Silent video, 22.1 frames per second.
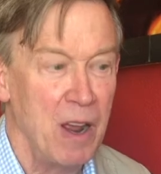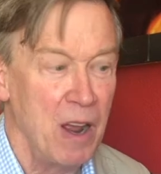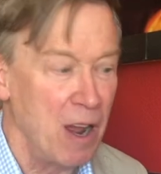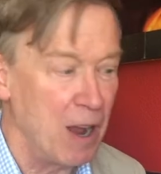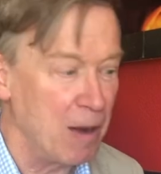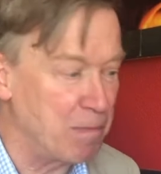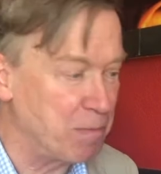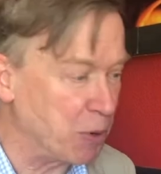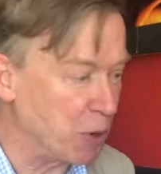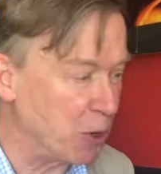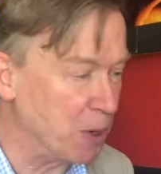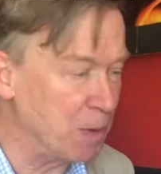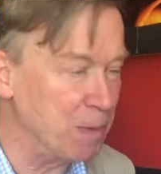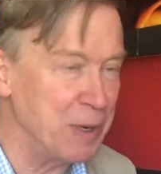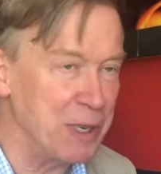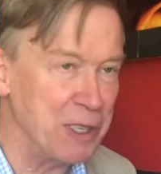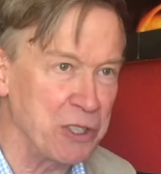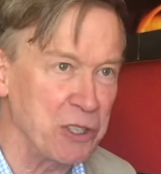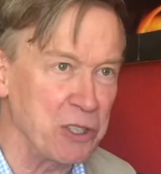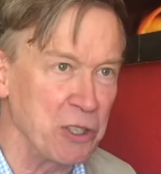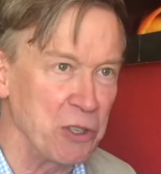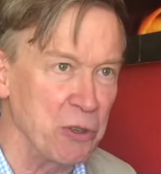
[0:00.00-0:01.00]
a
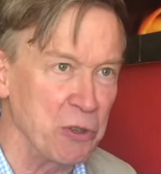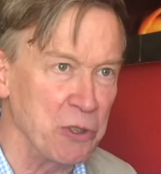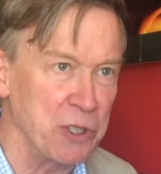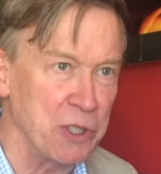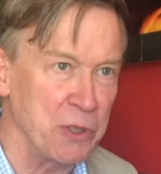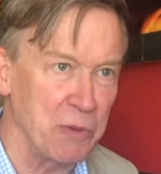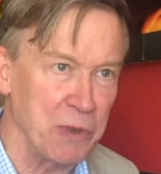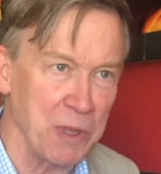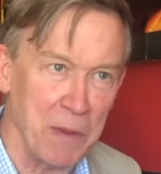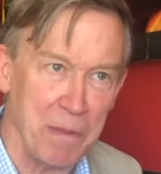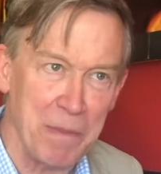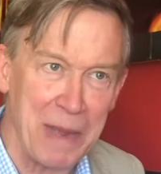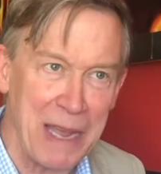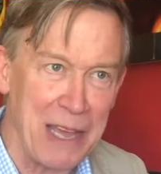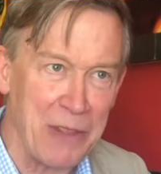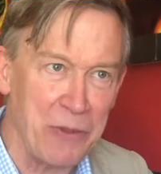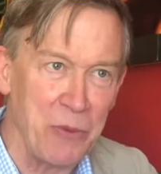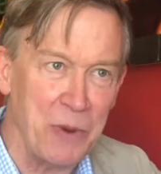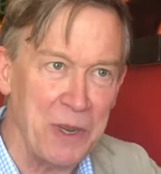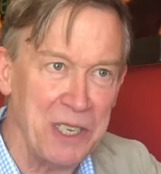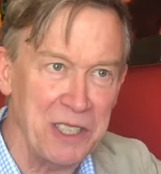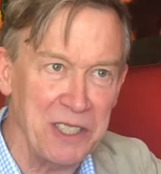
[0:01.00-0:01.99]
permanent solution with a
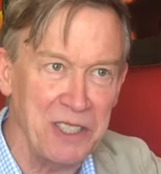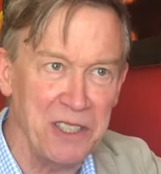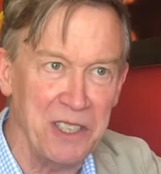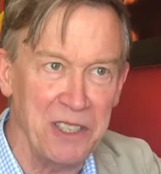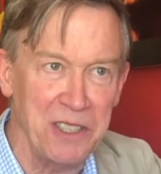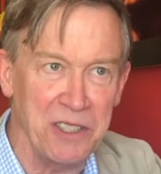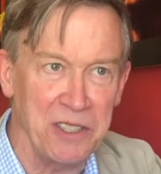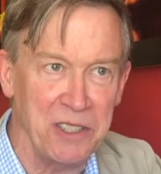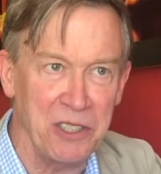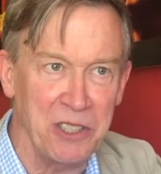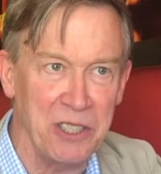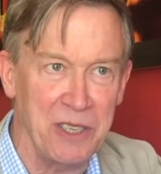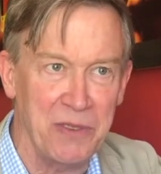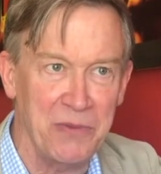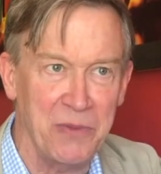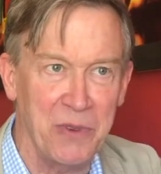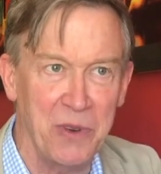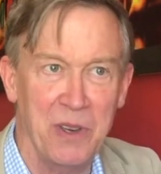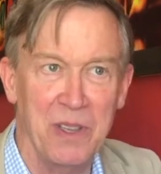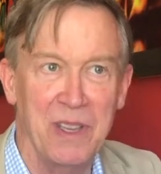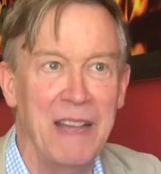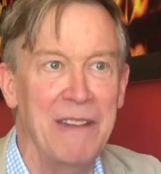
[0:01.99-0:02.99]
pathway to citizenship
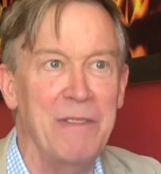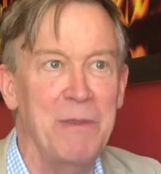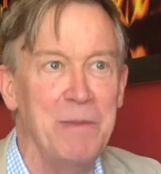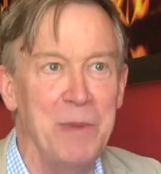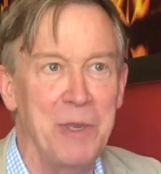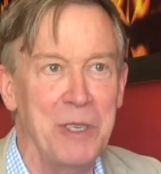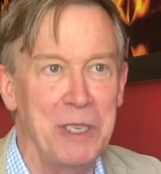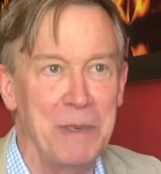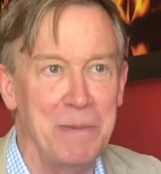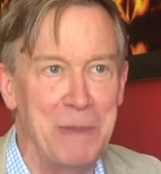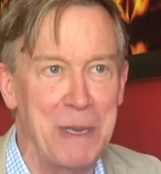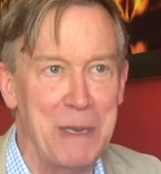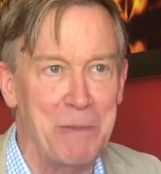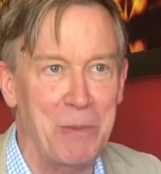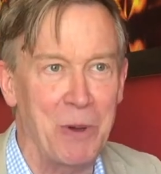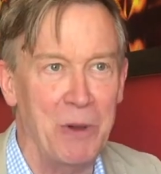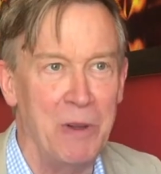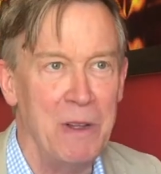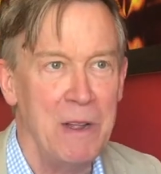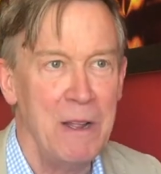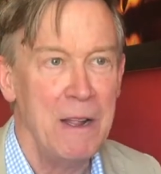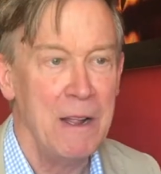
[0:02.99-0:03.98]
for 11 million
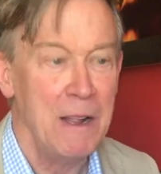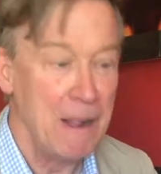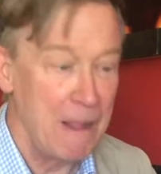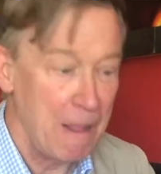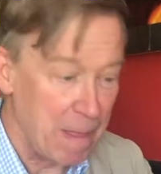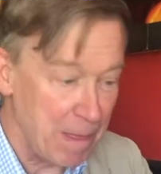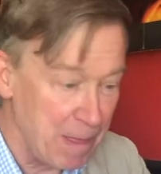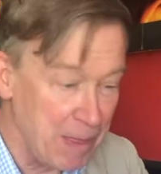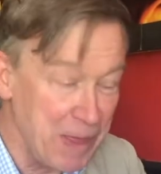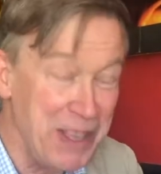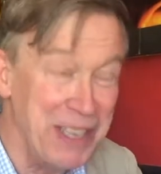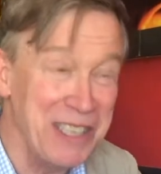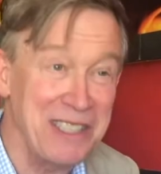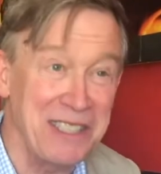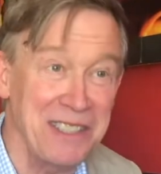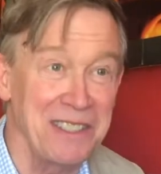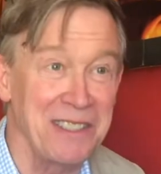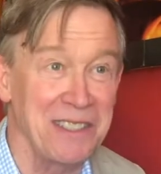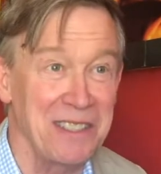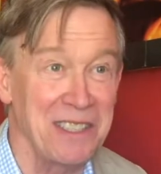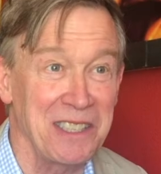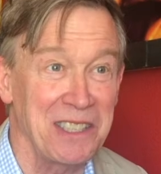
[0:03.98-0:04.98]
people, this
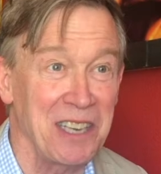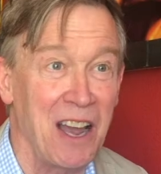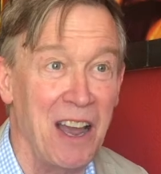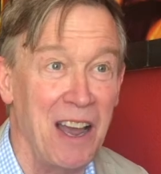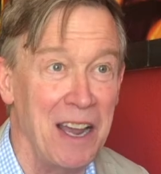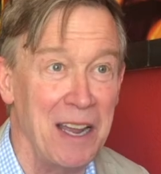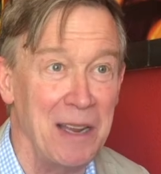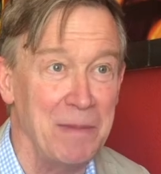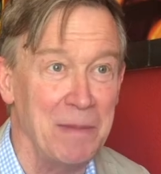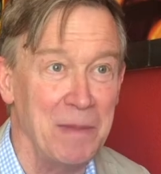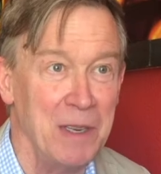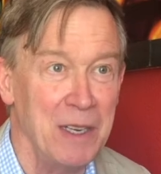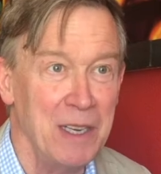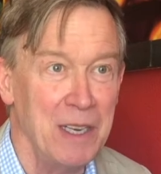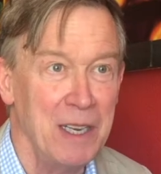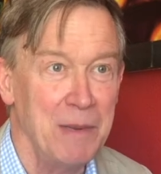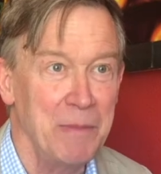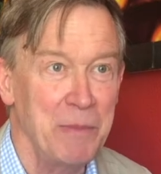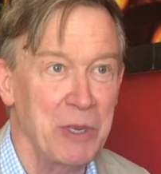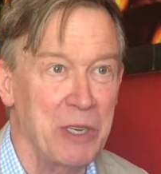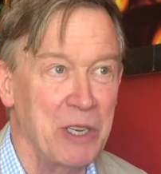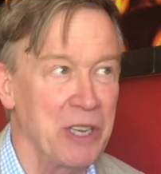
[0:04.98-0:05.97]
is the time.
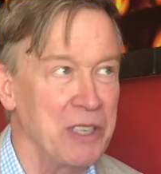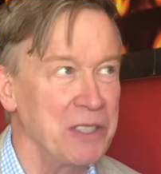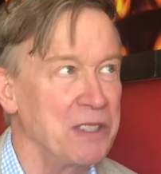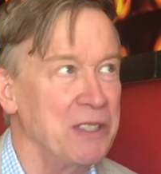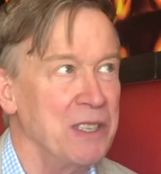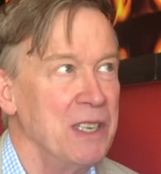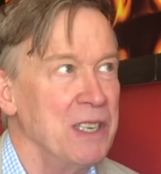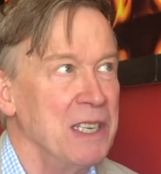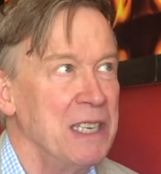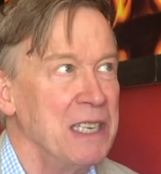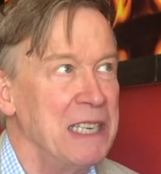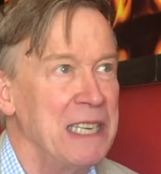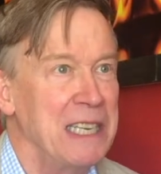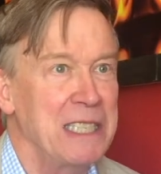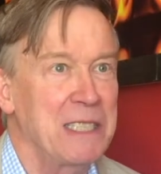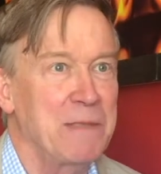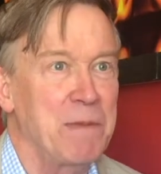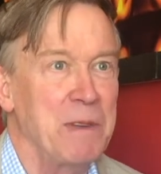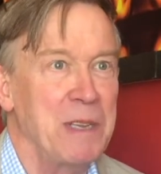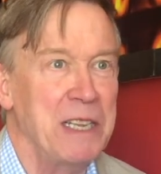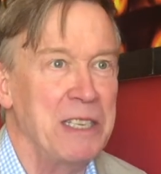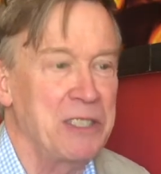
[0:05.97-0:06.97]
Because
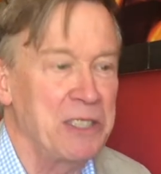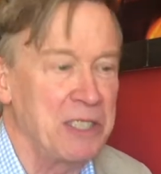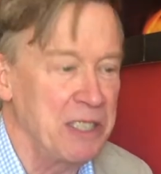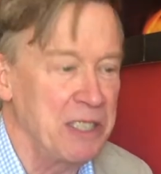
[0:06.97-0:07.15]
it's